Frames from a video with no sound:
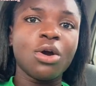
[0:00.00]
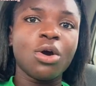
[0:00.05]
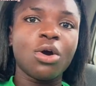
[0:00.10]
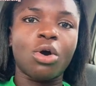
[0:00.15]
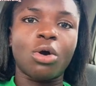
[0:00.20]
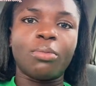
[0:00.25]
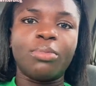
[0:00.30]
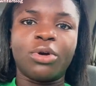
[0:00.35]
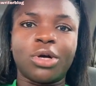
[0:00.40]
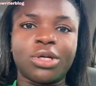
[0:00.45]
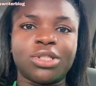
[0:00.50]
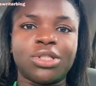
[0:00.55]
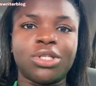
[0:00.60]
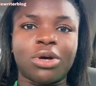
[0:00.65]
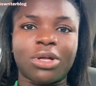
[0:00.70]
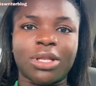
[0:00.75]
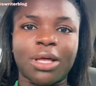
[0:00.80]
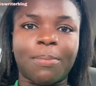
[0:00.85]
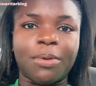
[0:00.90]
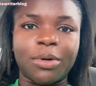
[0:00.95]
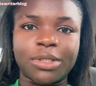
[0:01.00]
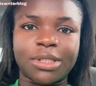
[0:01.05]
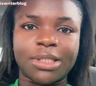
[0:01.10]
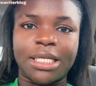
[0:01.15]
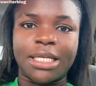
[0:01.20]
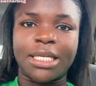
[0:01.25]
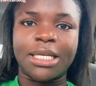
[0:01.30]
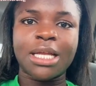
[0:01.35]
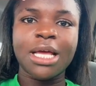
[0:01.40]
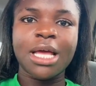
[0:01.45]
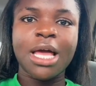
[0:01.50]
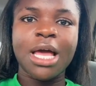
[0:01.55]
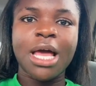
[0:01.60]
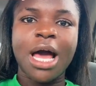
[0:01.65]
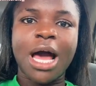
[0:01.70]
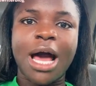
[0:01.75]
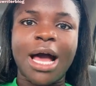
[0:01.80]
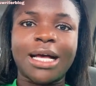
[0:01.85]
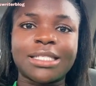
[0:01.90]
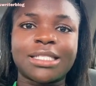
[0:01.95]
or because the other person
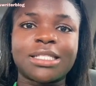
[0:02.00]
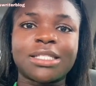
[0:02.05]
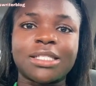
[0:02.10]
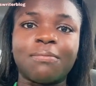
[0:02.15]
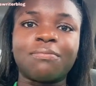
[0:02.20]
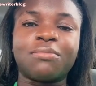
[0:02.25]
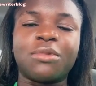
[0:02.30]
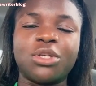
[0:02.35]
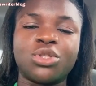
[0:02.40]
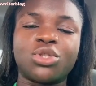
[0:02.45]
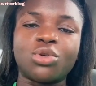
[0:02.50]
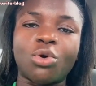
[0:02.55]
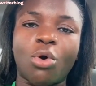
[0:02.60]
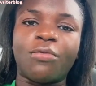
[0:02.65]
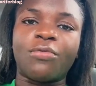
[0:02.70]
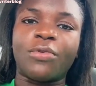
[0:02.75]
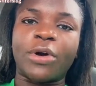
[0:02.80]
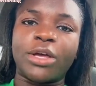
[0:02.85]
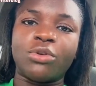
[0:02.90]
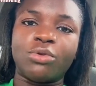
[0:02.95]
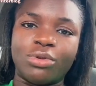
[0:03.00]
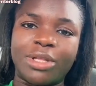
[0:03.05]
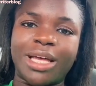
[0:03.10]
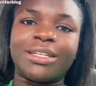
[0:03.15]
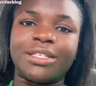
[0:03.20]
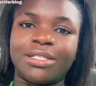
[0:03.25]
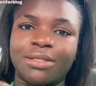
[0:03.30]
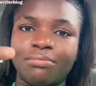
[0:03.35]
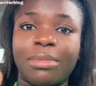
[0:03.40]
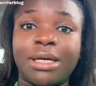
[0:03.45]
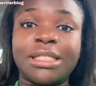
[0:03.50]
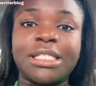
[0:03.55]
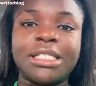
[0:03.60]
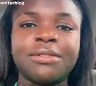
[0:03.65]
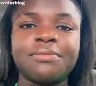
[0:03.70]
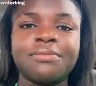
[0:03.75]
has something to offer you. That is money.